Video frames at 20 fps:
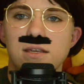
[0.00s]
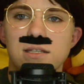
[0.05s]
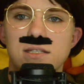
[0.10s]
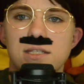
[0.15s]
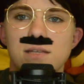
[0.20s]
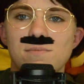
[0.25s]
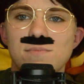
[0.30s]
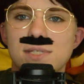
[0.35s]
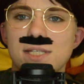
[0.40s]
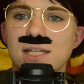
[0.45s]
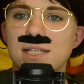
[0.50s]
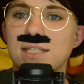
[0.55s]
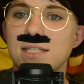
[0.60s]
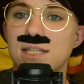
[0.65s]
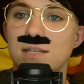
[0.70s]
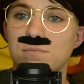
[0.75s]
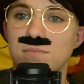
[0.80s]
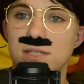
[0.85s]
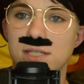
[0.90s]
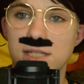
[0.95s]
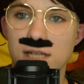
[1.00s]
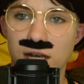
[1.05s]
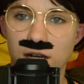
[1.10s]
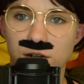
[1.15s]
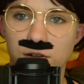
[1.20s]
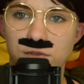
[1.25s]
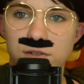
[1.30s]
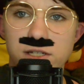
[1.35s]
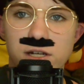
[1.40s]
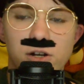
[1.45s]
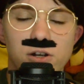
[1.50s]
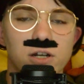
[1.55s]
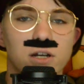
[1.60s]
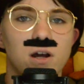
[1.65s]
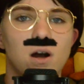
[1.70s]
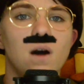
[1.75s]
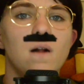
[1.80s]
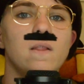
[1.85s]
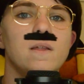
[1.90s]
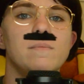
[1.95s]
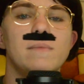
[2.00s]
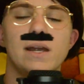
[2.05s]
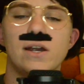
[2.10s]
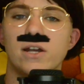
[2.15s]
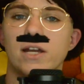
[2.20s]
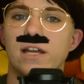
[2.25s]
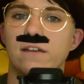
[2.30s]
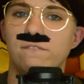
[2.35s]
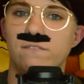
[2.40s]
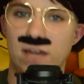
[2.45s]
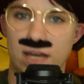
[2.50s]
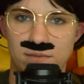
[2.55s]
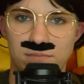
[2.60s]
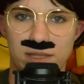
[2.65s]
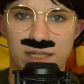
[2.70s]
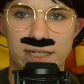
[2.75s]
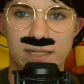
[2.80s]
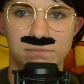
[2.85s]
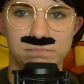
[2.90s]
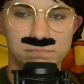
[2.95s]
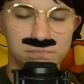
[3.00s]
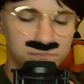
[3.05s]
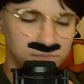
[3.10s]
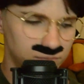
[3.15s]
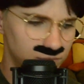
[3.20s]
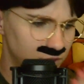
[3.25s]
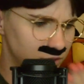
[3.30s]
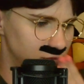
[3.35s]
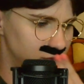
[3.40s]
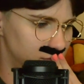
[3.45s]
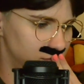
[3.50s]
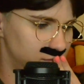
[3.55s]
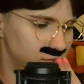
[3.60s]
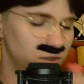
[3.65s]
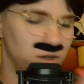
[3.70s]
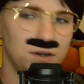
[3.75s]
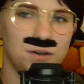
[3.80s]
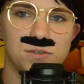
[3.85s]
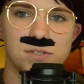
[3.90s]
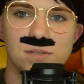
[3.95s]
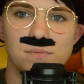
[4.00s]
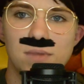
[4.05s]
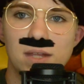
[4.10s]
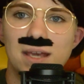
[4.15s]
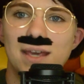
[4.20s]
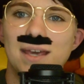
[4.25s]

The Simpsons themselves are an all American family. Oop, gross.